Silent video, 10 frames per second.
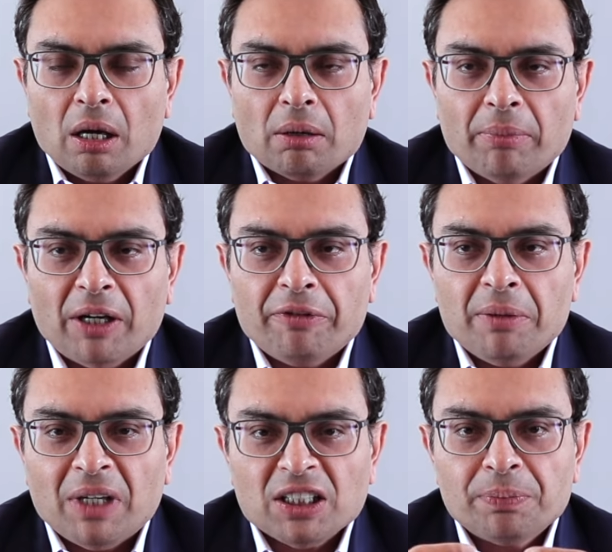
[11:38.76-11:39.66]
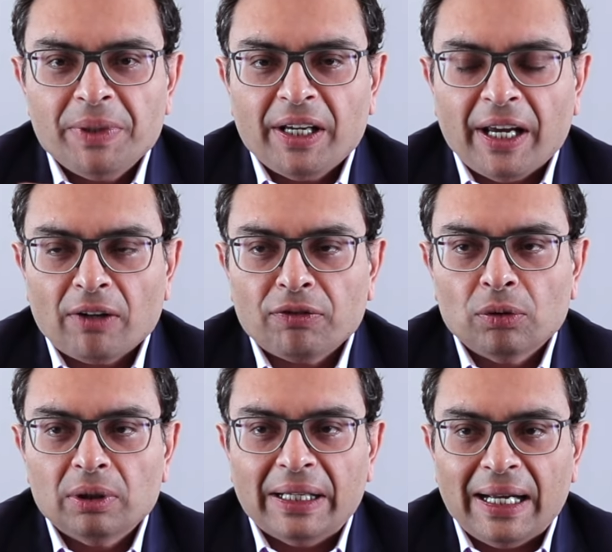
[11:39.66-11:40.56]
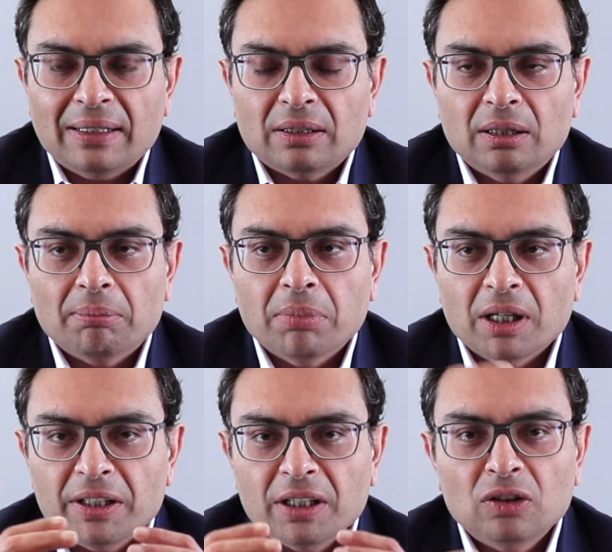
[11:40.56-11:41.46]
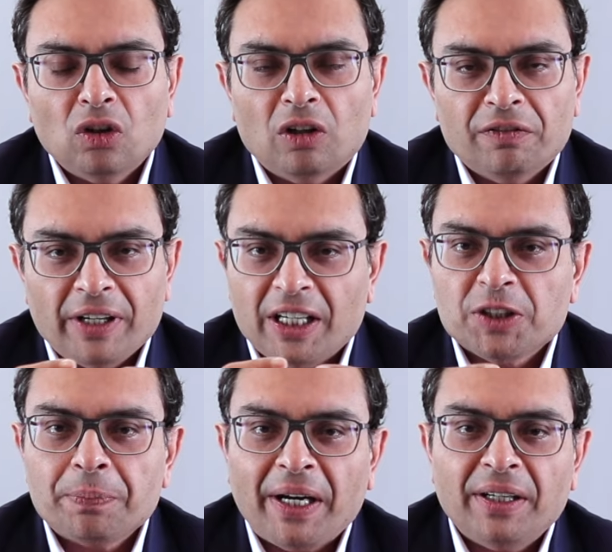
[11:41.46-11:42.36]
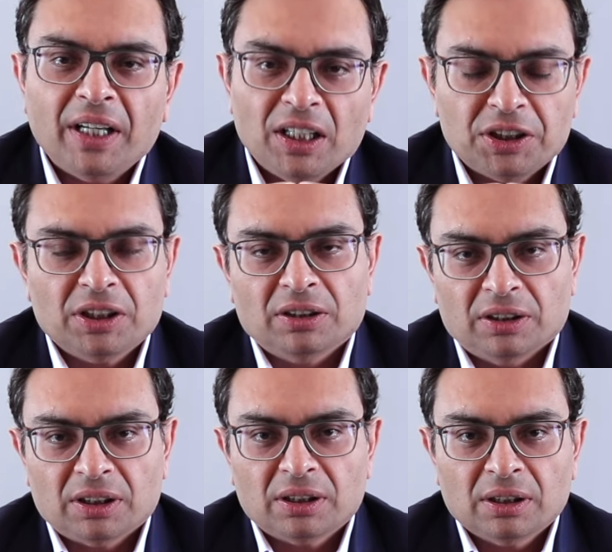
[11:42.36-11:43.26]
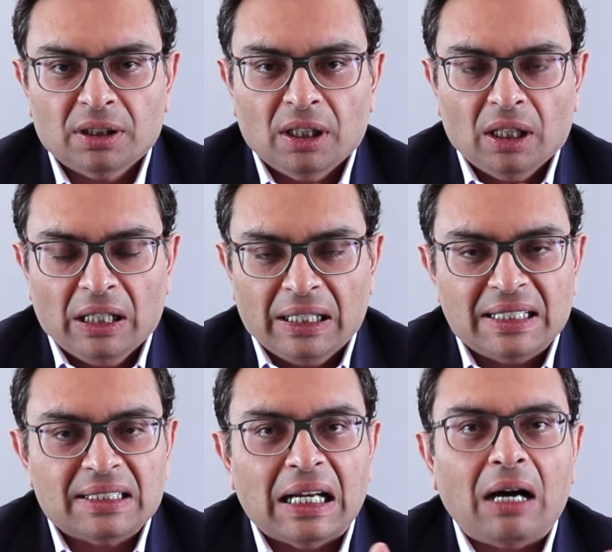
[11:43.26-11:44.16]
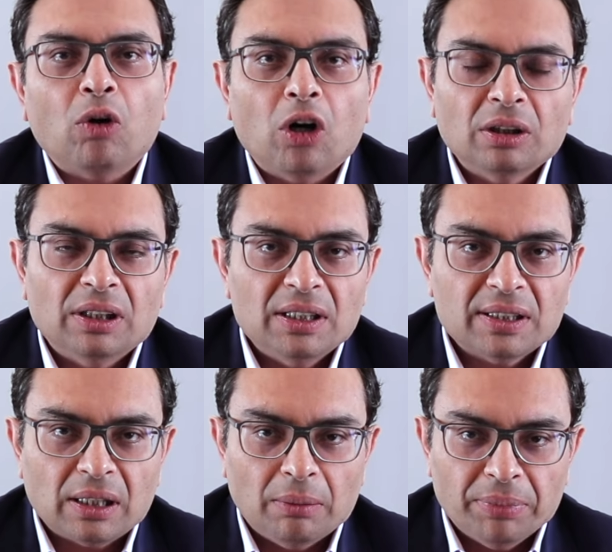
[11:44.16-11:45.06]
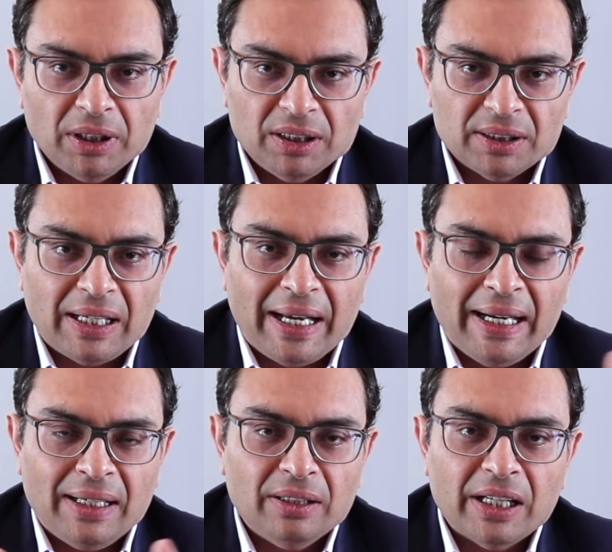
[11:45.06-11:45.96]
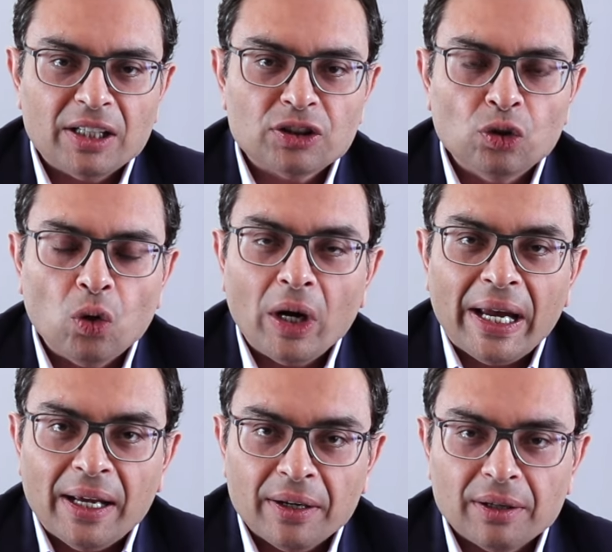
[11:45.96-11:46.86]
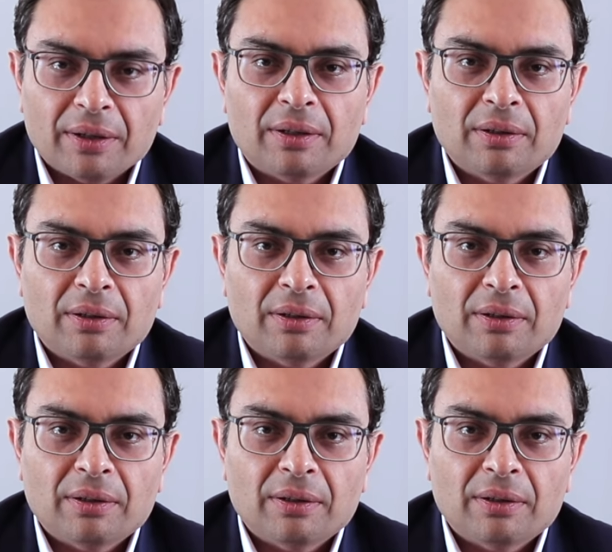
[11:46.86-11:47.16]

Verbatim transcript: but we must be careful that the burden of expectations is now on these companies, and there is no error